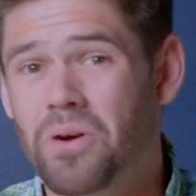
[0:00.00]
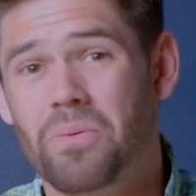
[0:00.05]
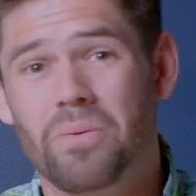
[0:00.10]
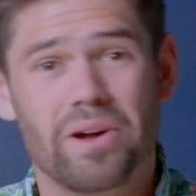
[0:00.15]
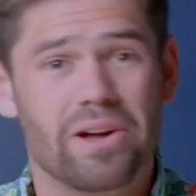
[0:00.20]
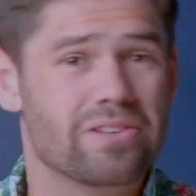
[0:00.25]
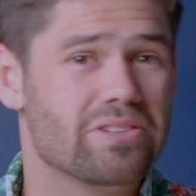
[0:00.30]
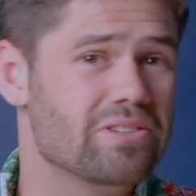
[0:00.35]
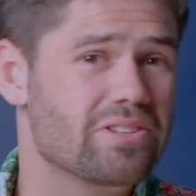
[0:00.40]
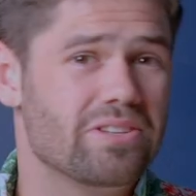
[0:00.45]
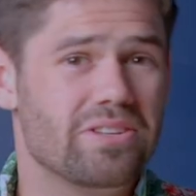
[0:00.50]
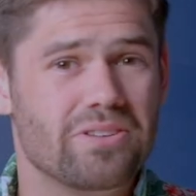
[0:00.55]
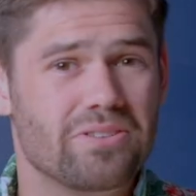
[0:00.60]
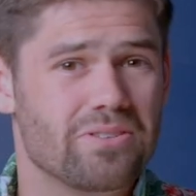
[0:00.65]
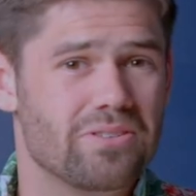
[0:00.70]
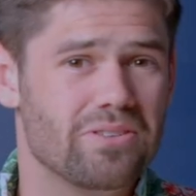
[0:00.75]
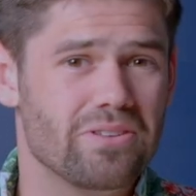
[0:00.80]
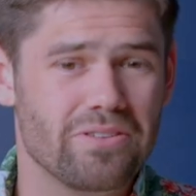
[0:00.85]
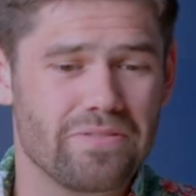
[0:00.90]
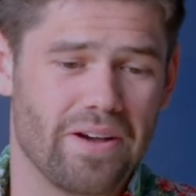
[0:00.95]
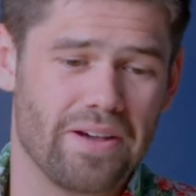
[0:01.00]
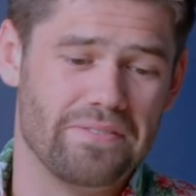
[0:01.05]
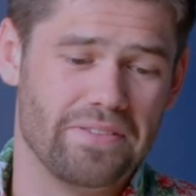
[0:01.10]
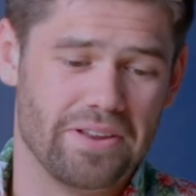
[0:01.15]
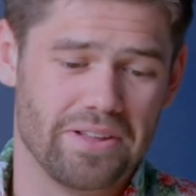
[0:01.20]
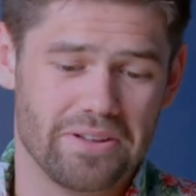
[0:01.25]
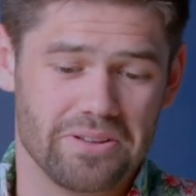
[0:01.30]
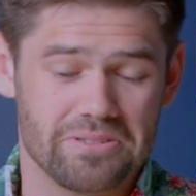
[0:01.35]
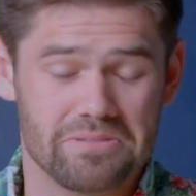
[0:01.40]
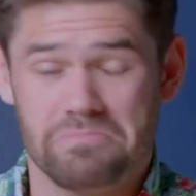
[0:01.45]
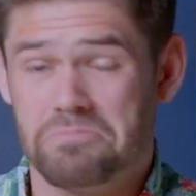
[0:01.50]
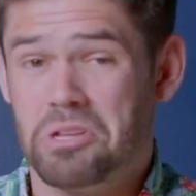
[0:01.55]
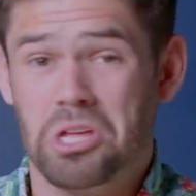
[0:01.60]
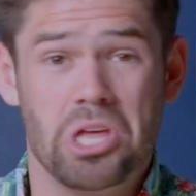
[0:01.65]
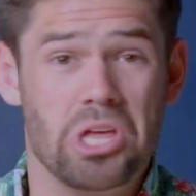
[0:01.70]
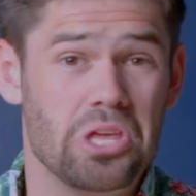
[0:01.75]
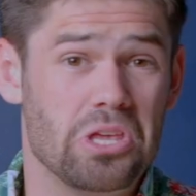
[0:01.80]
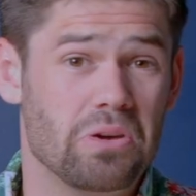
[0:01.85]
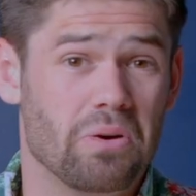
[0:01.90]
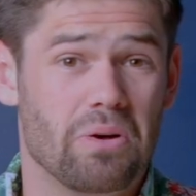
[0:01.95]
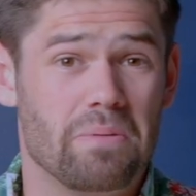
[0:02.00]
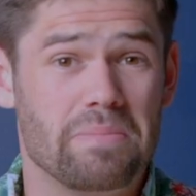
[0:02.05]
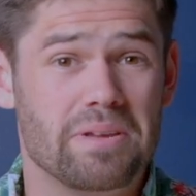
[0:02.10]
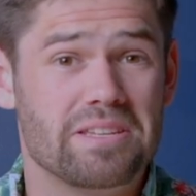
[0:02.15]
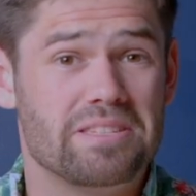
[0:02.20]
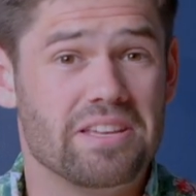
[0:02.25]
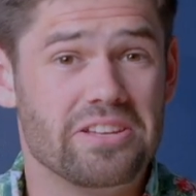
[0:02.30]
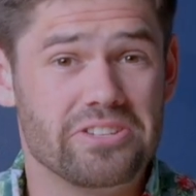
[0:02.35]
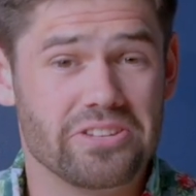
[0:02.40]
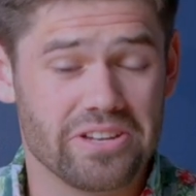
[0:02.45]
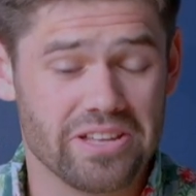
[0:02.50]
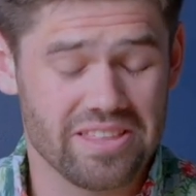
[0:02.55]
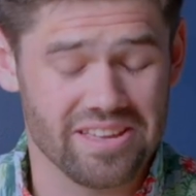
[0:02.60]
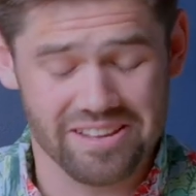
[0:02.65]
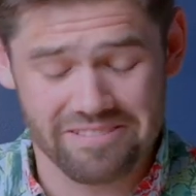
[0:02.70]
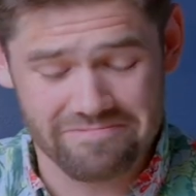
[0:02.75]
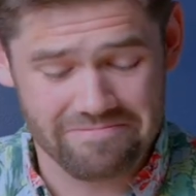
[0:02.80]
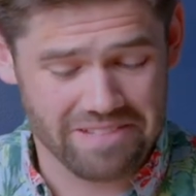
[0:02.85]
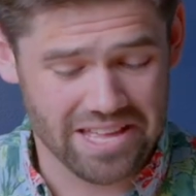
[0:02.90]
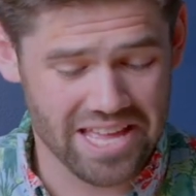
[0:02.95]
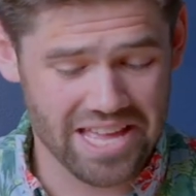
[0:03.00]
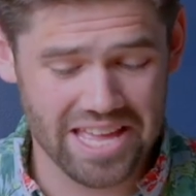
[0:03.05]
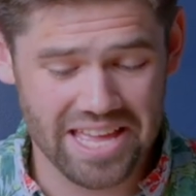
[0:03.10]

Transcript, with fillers: We also see you do UniFi videos. You want me to send you anything?